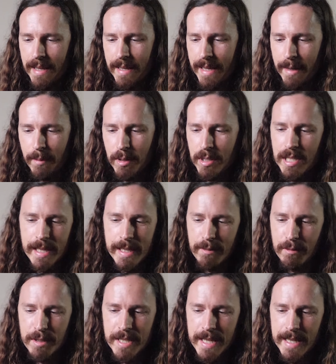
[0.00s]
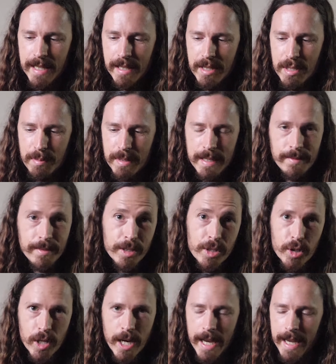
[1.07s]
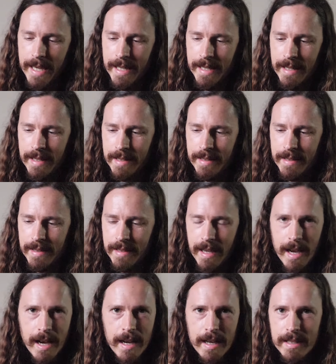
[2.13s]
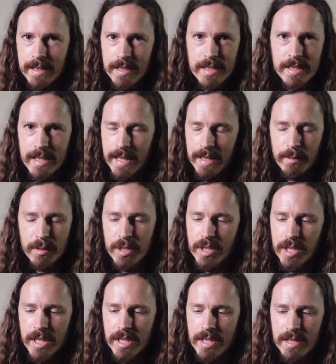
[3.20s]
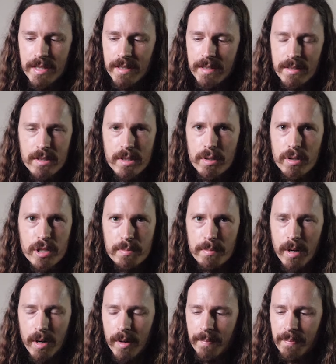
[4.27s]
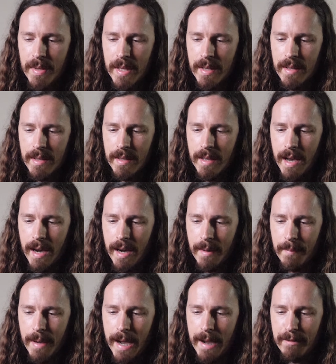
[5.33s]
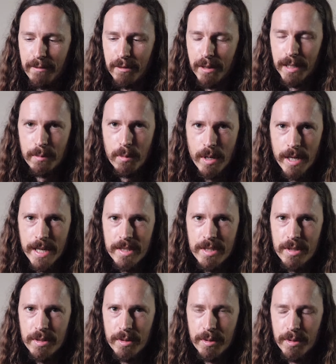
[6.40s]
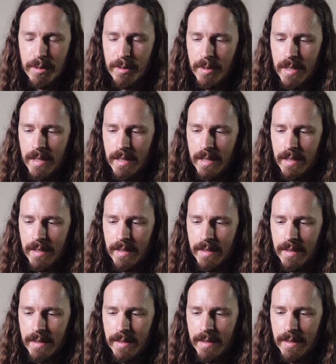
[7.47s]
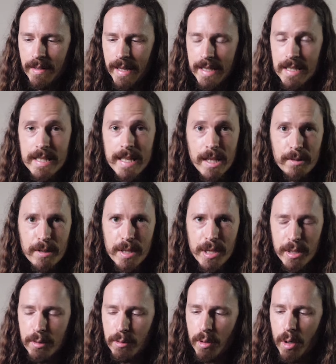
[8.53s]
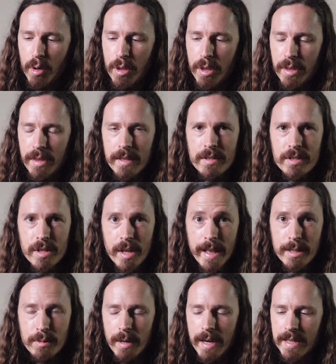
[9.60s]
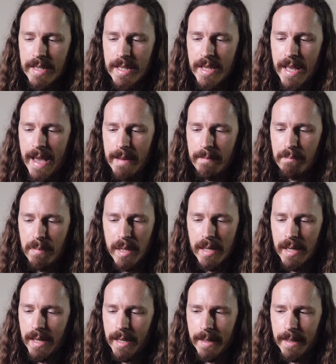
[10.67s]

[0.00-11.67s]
it was like ridiculous me even trying because it was just too small. I really wanted to accelerate the growth, so that's why I did that. But